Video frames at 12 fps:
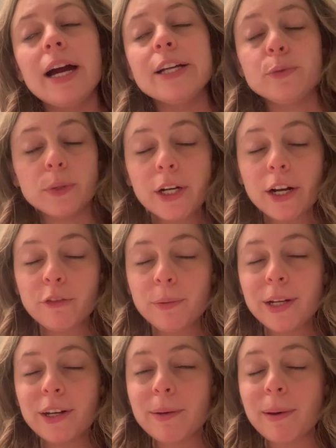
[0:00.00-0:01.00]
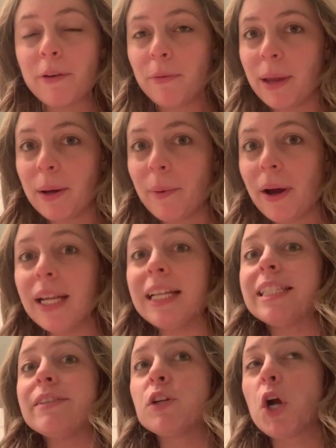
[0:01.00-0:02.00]
It's really hard for me to go to bed with makeup on.
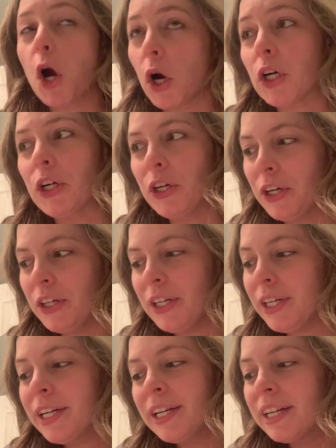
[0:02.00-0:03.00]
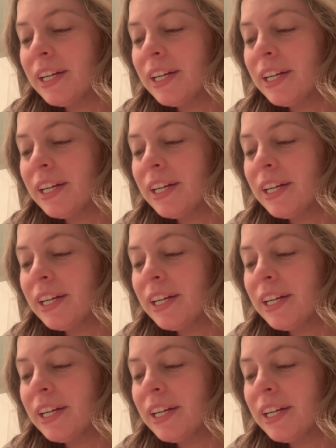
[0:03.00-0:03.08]
It's even harder.